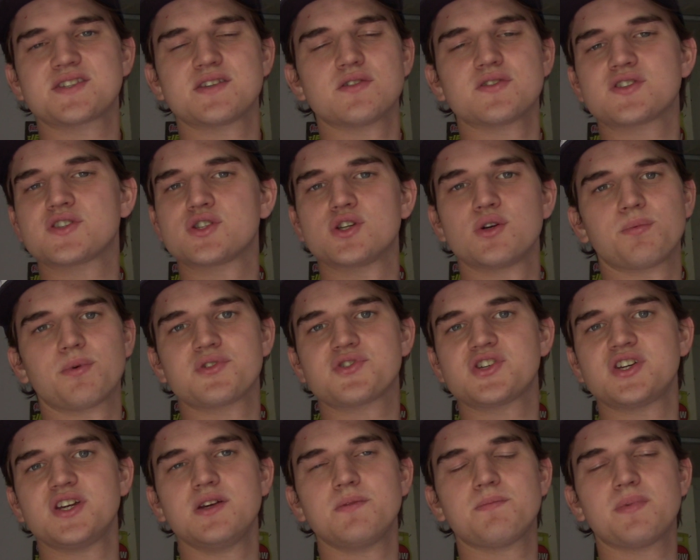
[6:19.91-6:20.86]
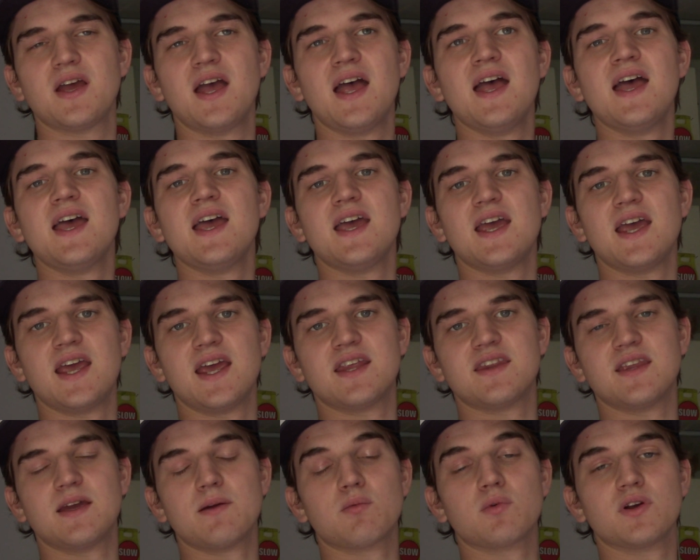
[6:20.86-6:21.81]
They're super cheap,
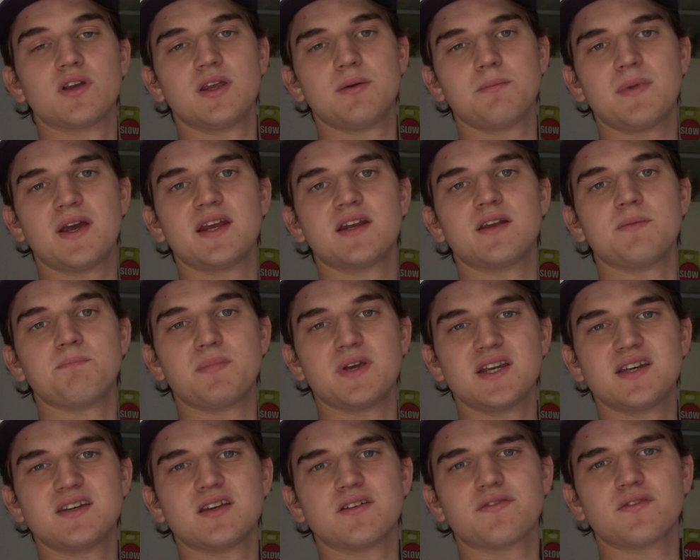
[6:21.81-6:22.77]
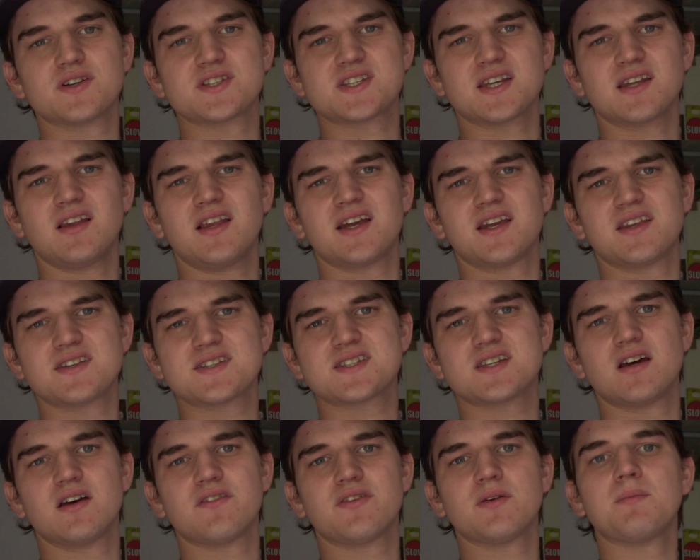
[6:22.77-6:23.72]
and they really made a big difference in laying the
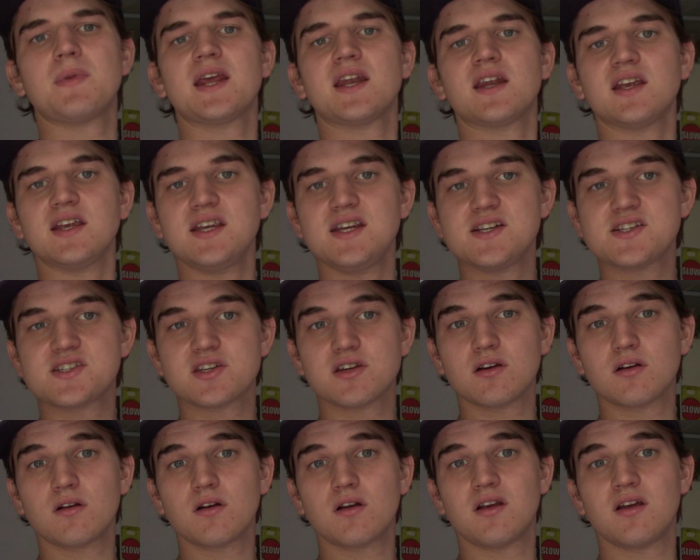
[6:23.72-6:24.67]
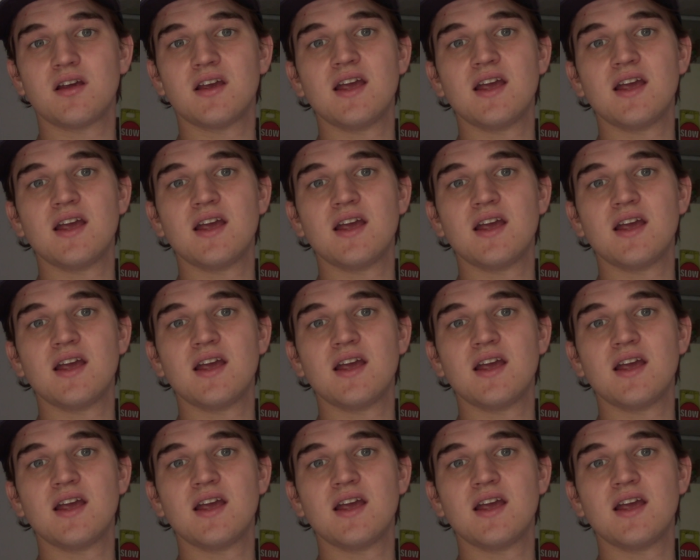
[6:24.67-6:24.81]
stuff. It made it easier.